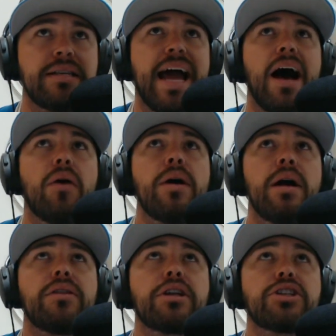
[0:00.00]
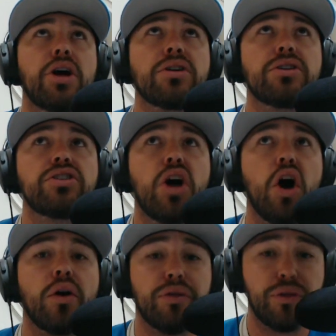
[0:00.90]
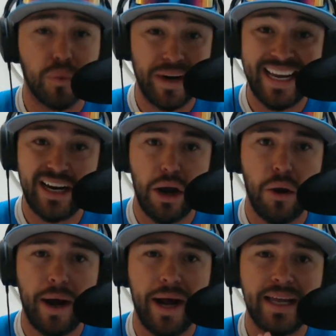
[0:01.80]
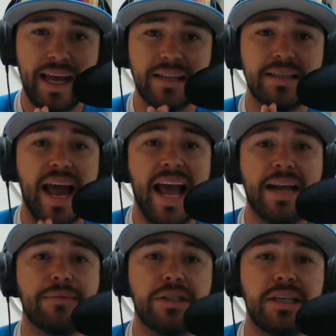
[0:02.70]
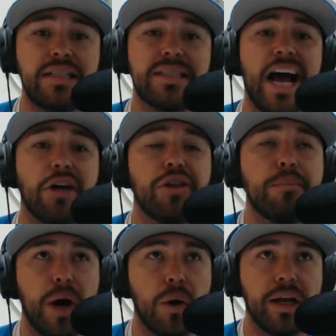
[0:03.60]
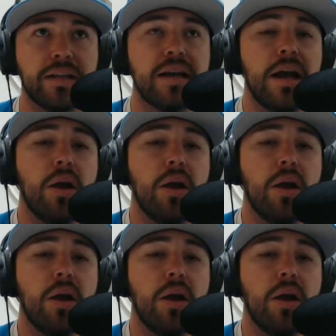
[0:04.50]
Now the Chargers are 3-0 against NFC South opponents,